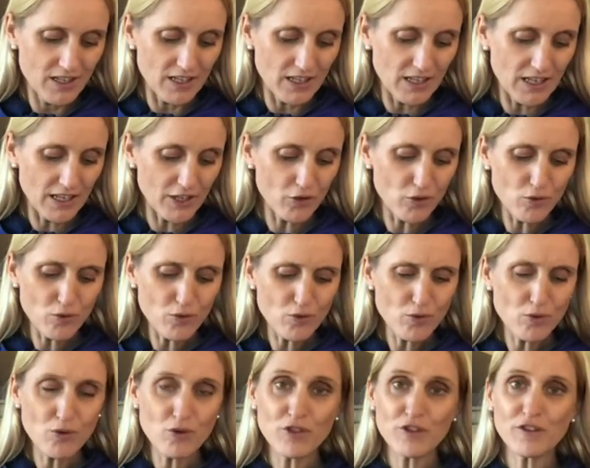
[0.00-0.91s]
and
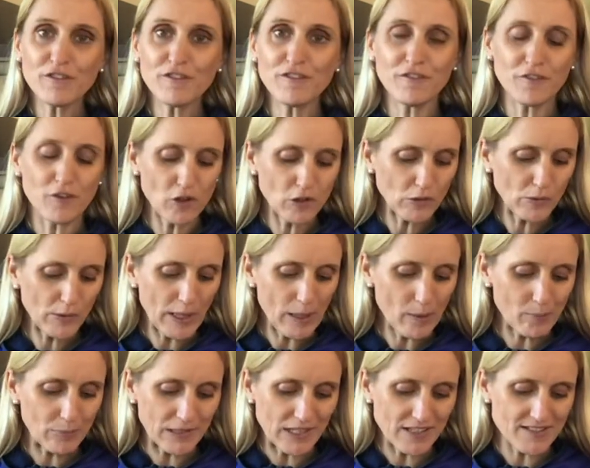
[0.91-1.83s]
all the
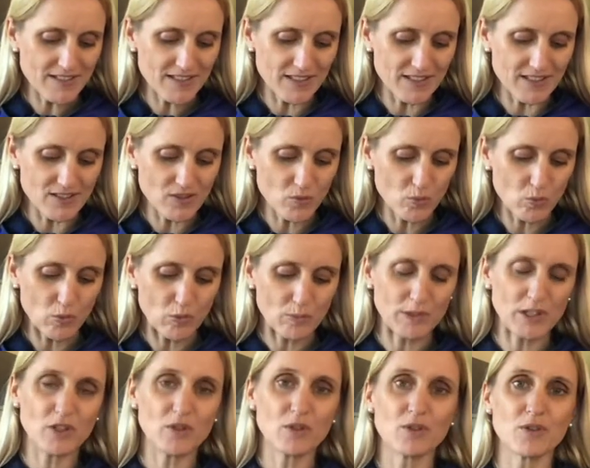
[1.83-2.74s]
following blessings will
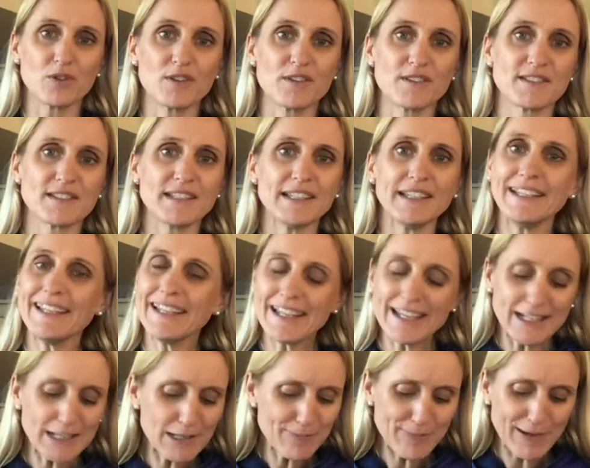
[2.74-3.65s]
be yours
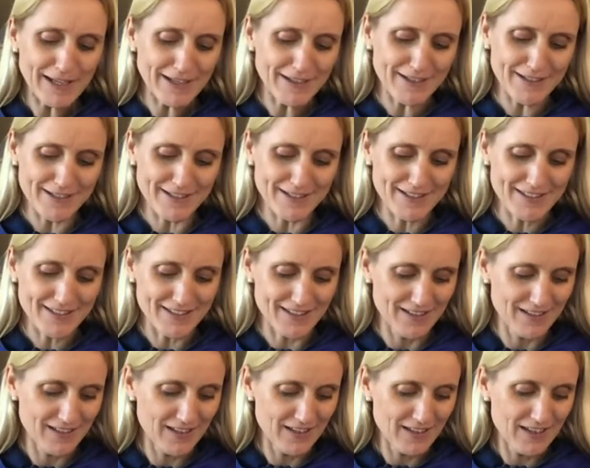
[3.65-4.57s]
in abundance
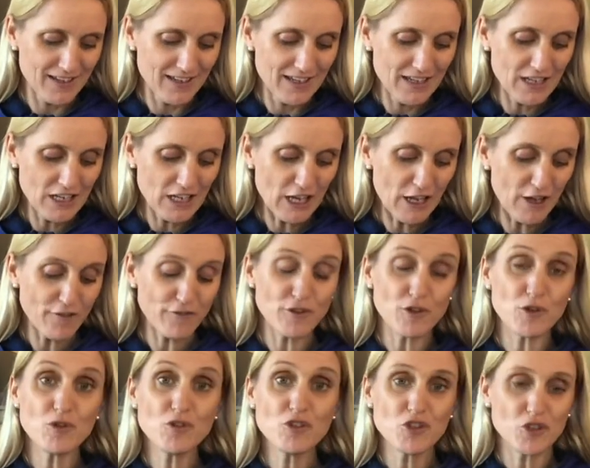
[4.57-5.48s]
if
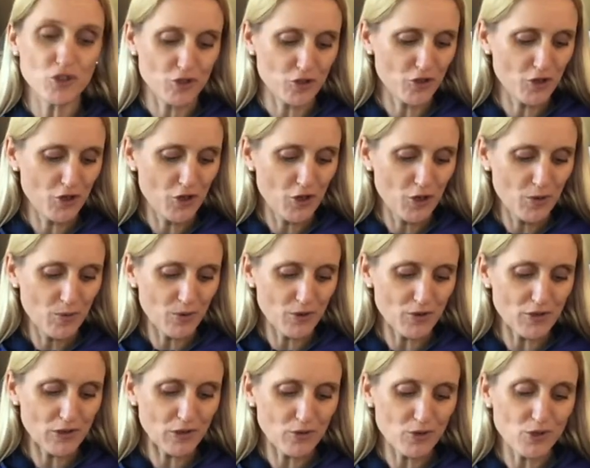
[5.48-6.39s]
you do what
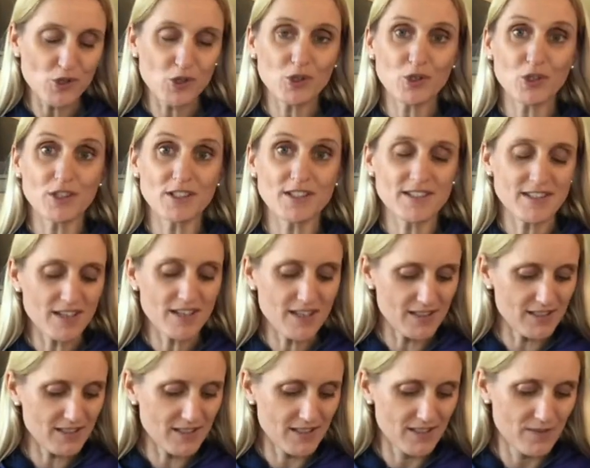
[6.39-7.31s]
the Lord your God
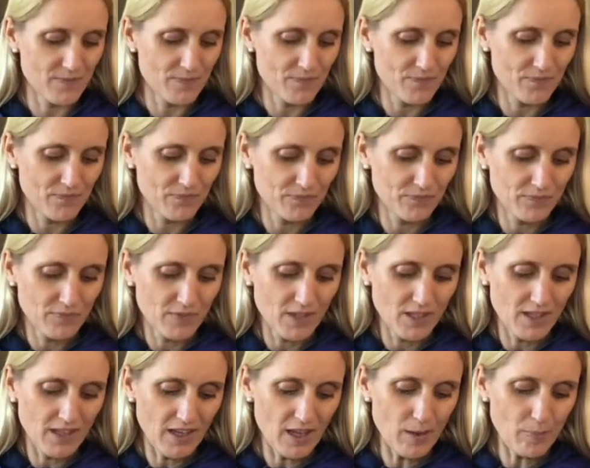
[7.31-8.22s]
says.
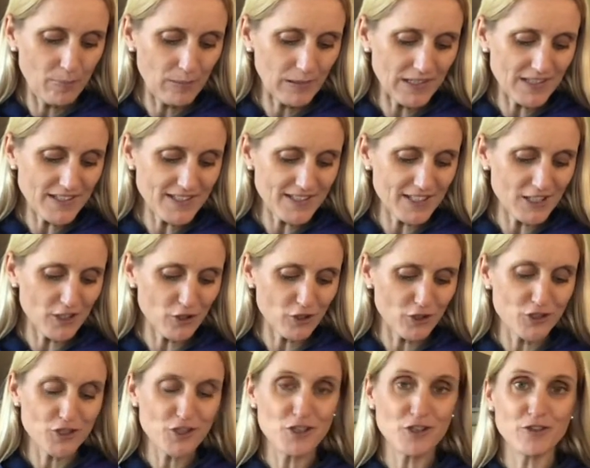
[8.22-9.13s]
A blessing
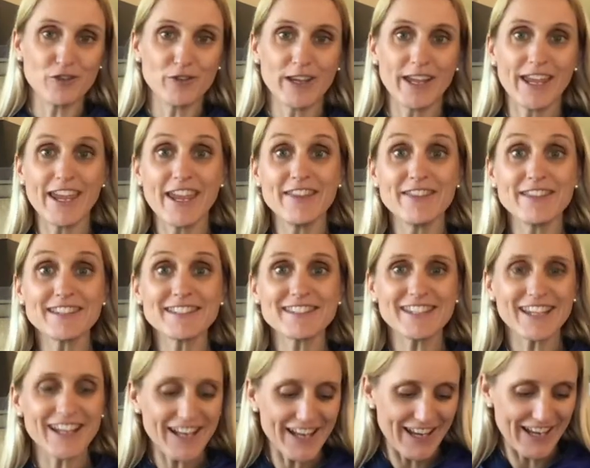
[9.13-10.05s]
on you in the
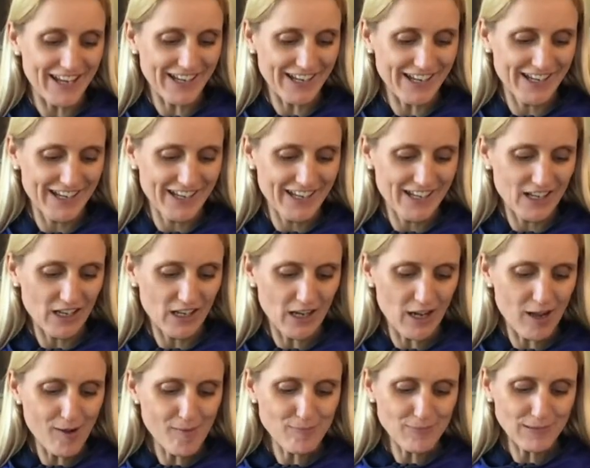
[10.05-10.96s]
city,
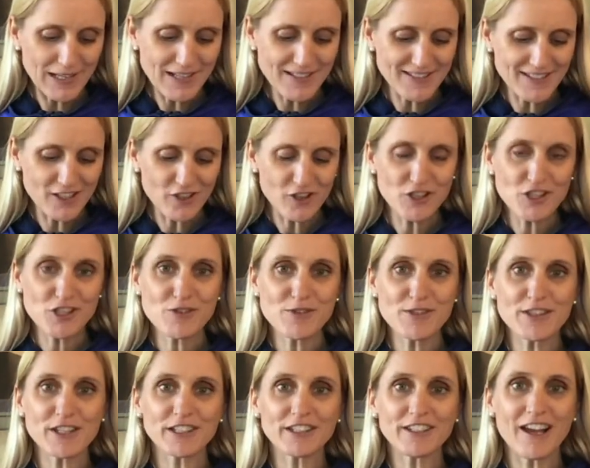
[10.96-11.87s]
a blessing on you in
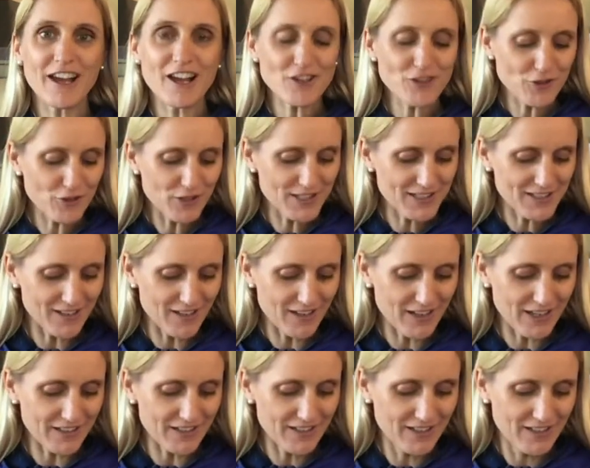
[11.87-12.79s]
the
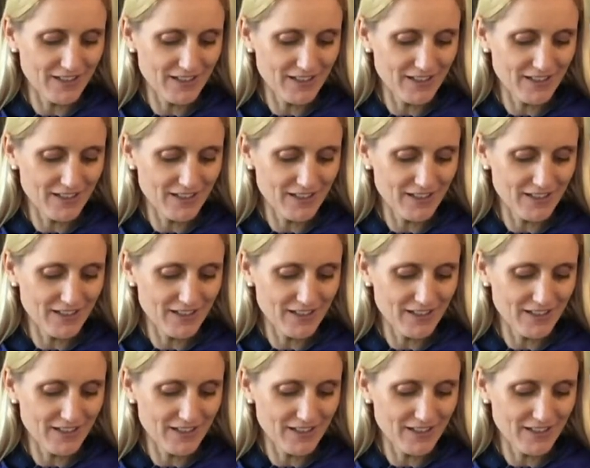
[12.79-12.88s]
countryside,